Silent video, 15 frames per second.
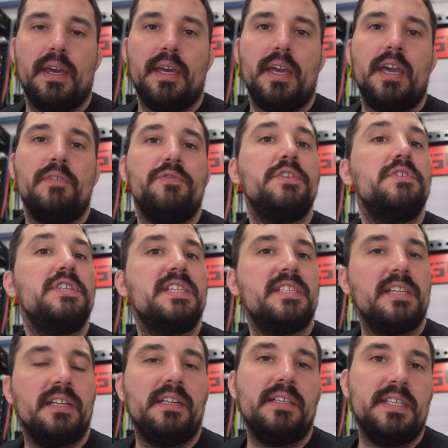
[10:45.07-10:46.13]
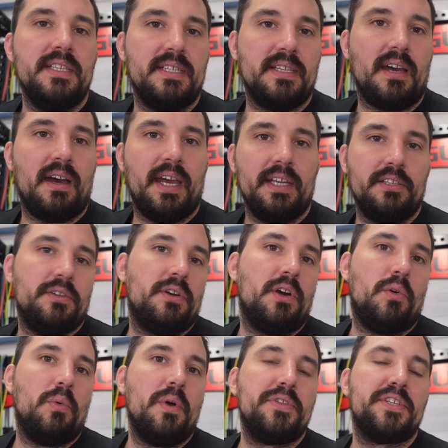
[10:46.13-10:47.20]
If you still decide to
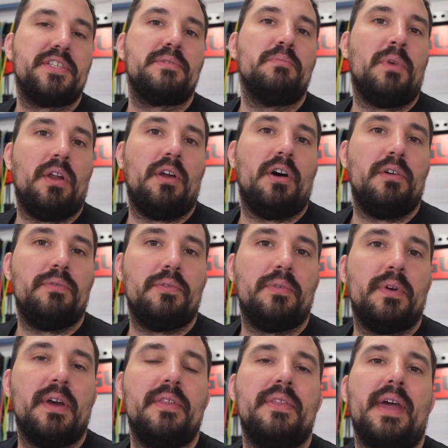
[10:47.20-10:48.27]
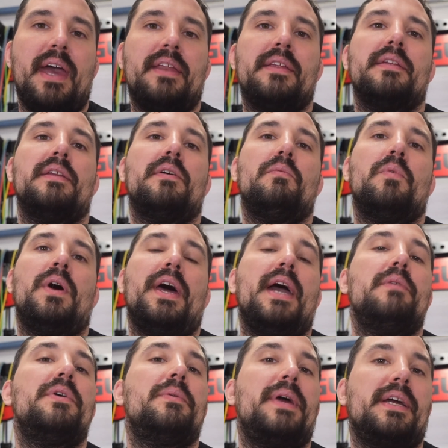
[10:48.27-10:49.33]
go with Smolov, then what I
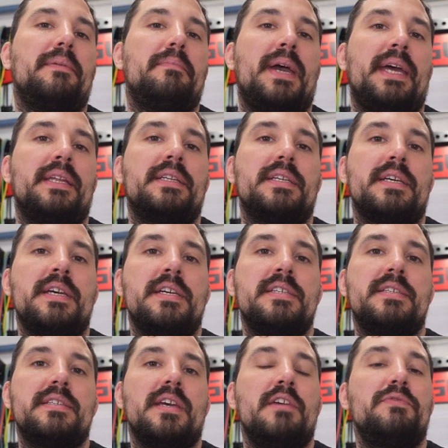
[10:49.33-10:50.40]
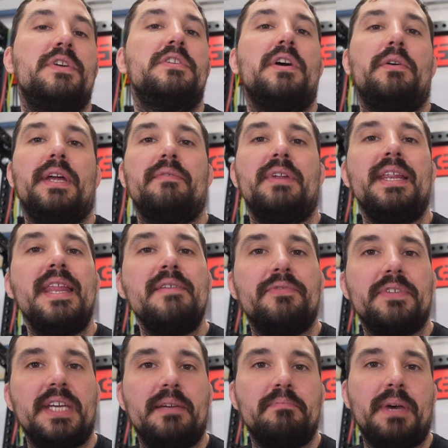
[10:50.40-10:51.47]
would recommend is, if you don't have a
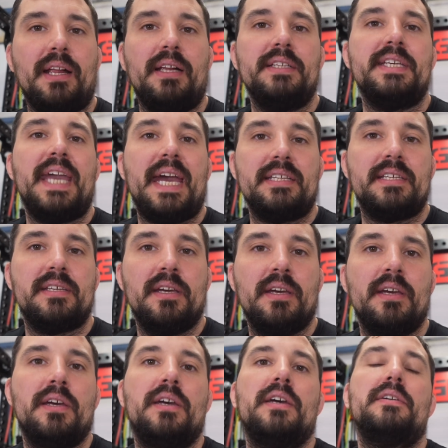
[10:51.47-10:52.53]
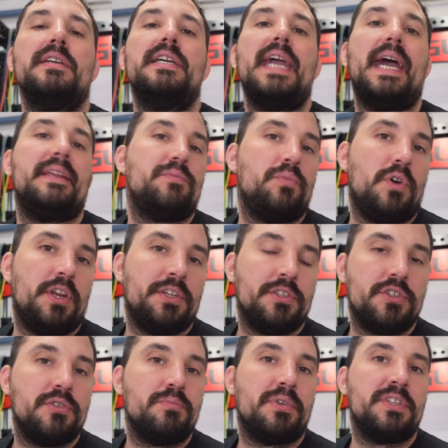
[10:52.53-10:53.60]
lifting belt yet, get one
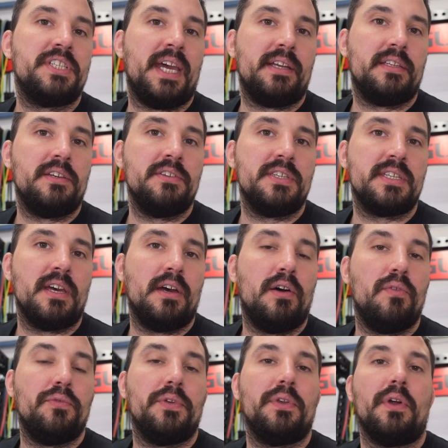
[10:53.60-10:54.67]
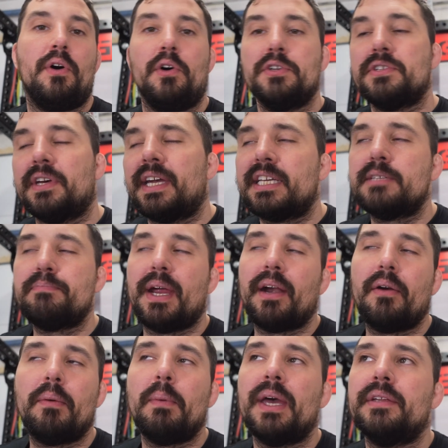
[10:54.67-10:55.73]
to protect yourself and also
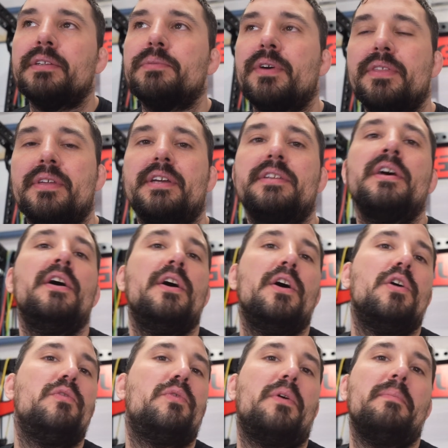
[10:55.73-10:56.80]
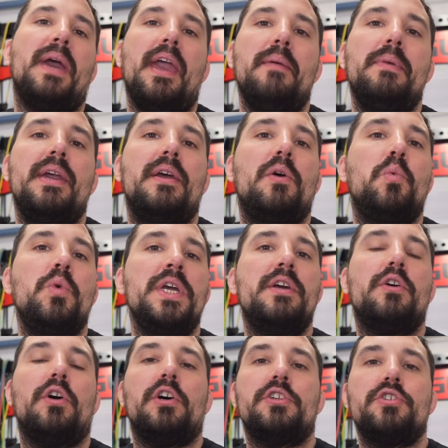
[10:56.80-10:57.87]
experiment with it for maybe a
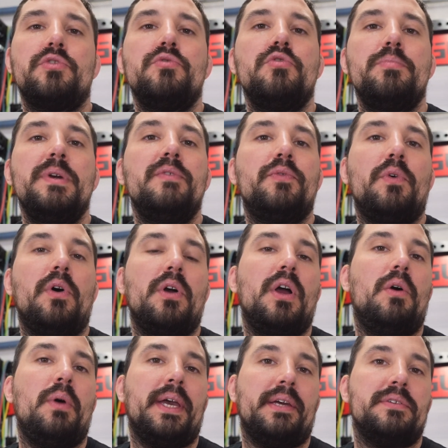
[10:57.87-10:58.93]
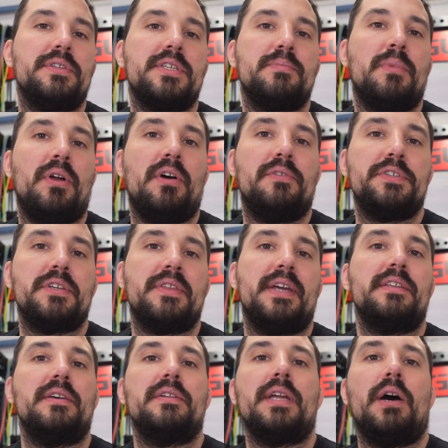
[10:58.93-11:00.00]
week or two before going on Smolov, so
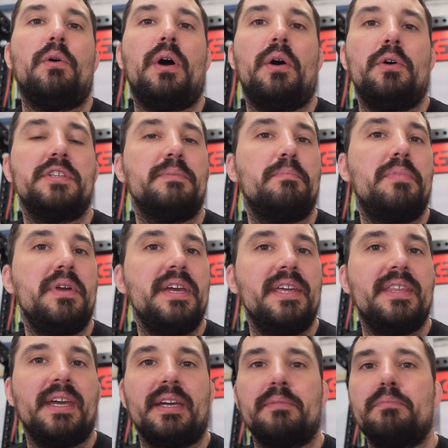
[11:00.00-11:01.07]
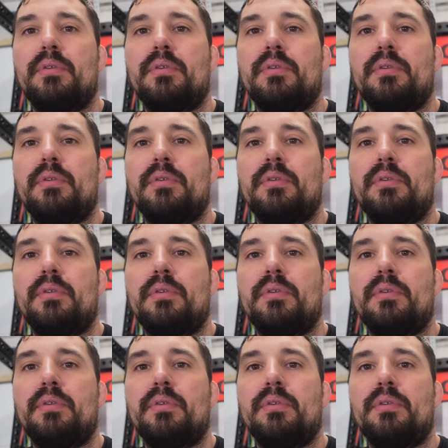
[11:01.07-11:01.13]
that you know how the breathing and